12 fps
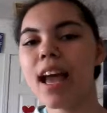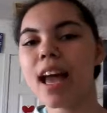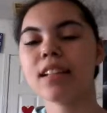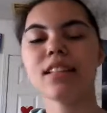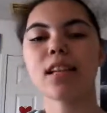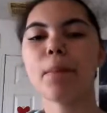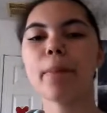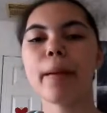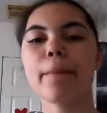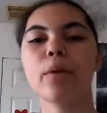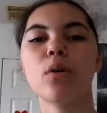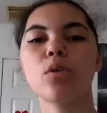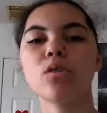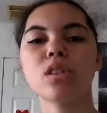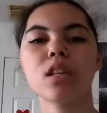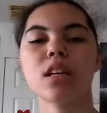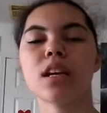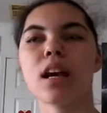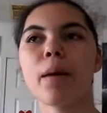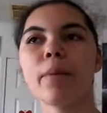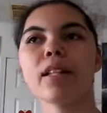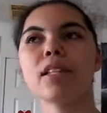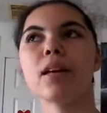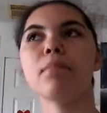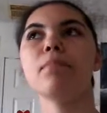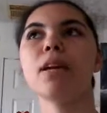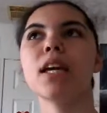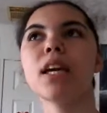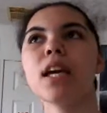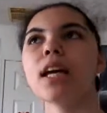And some people, I mean, to me,